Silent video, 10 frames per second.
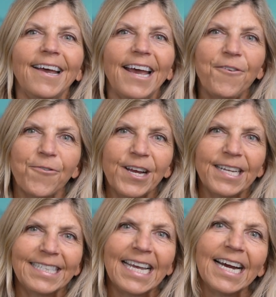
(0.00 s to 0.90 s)
Hey
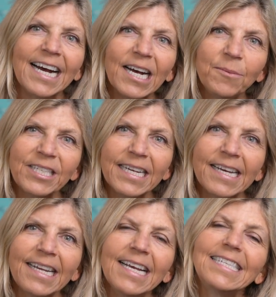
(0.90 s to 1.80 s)
friends, I'm
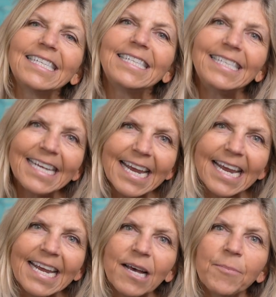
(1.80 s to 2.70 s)
Jan, and
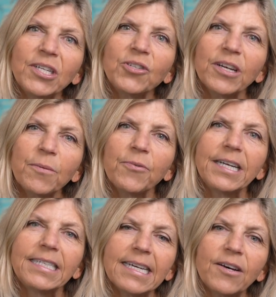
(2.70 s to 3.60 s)
today I'm going to try to
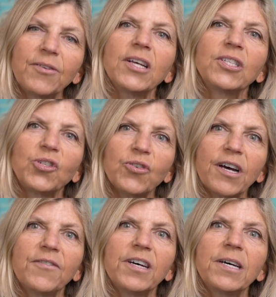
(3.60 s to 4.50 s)
break down
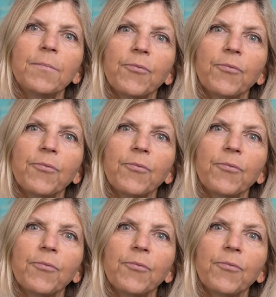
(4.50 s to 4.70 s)
Strava